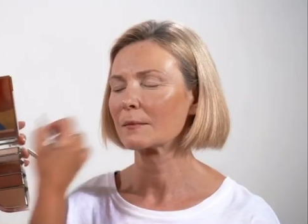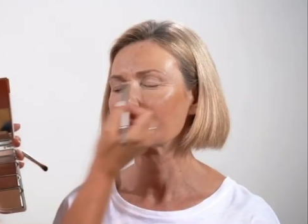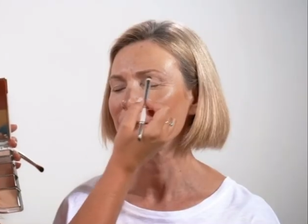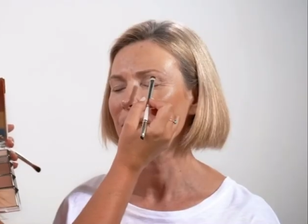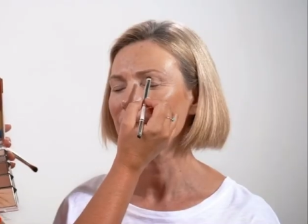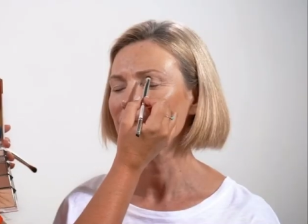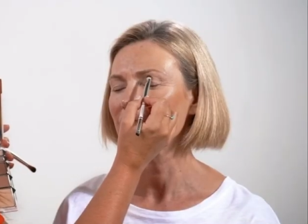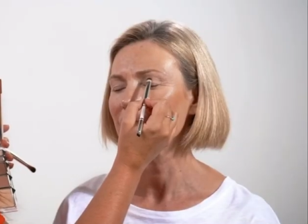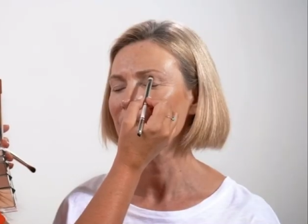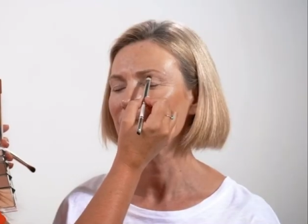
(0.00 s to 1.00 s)
So very,
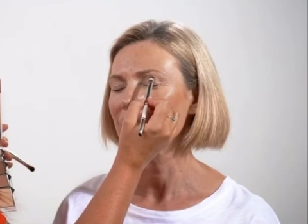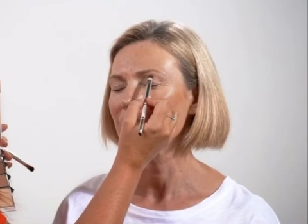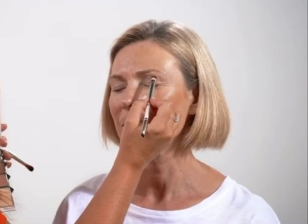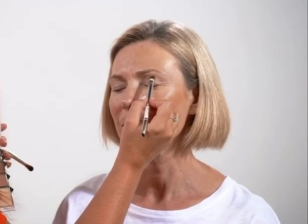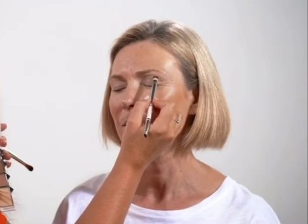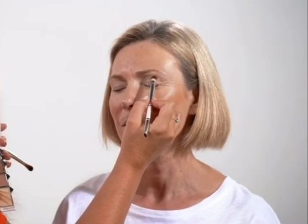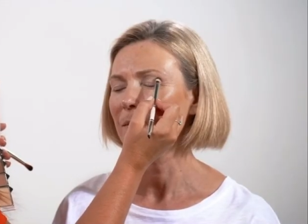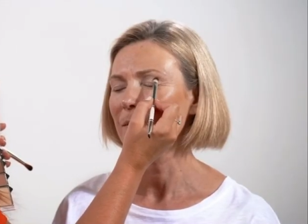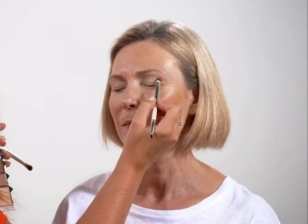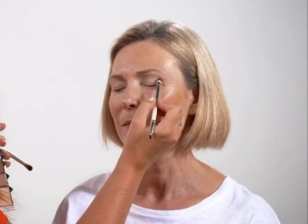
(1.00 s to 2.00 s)
very gently, kind of
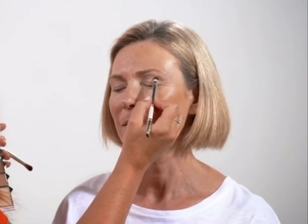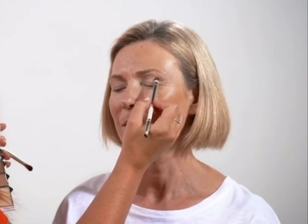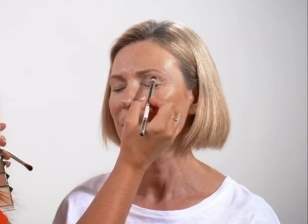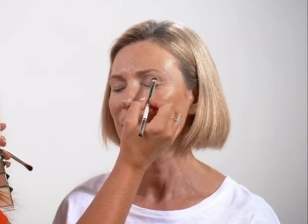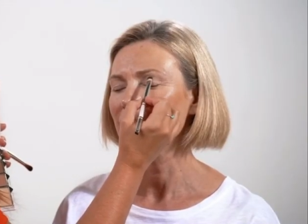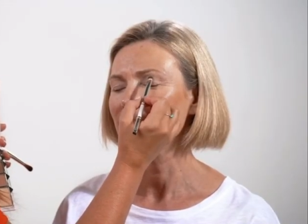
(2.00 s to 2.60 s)
very